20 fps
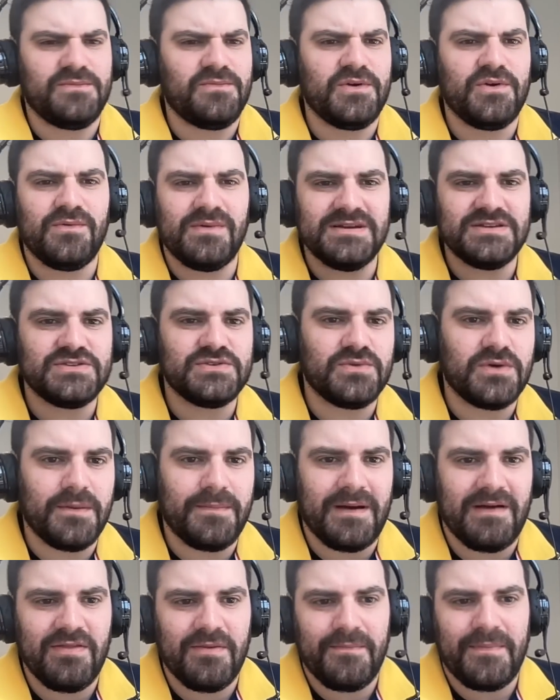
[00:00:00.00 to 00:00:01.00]
We always talk
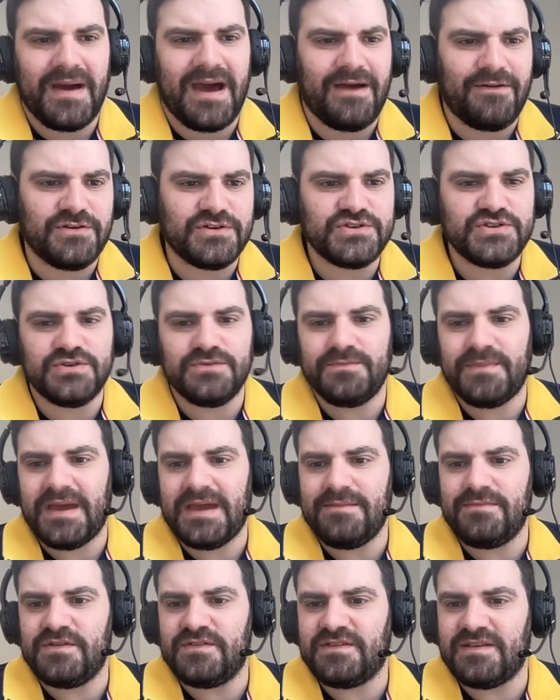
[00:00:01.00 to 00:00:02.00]
about the parachute
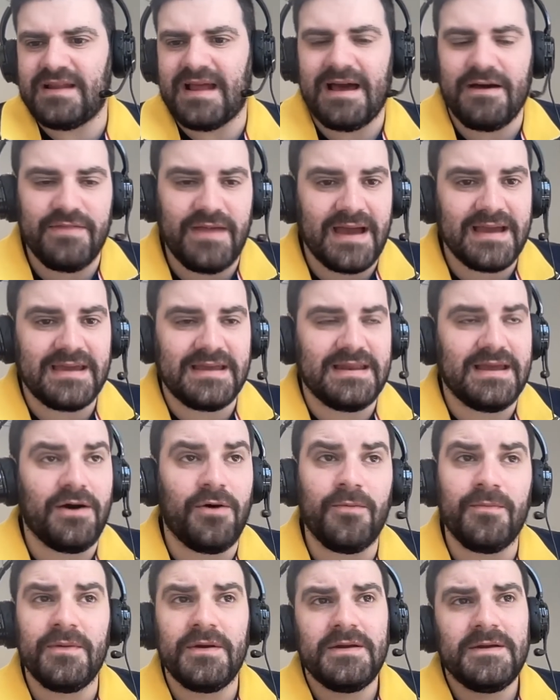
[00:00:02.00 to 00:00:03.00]
payments and how that can
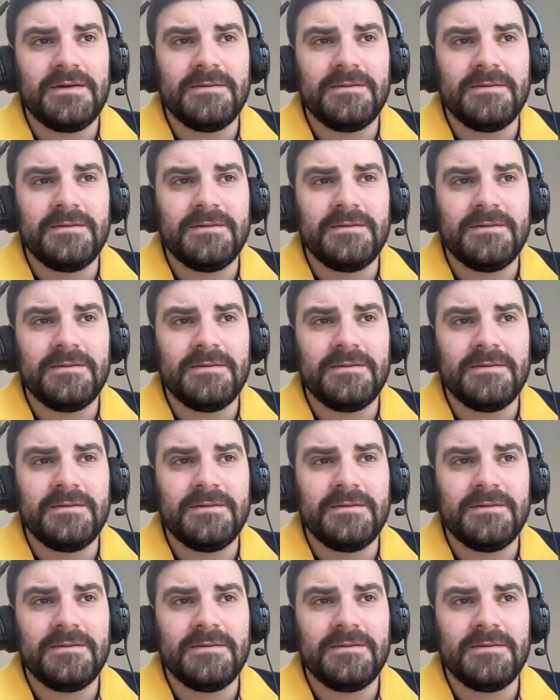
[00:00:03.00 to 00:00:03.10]
help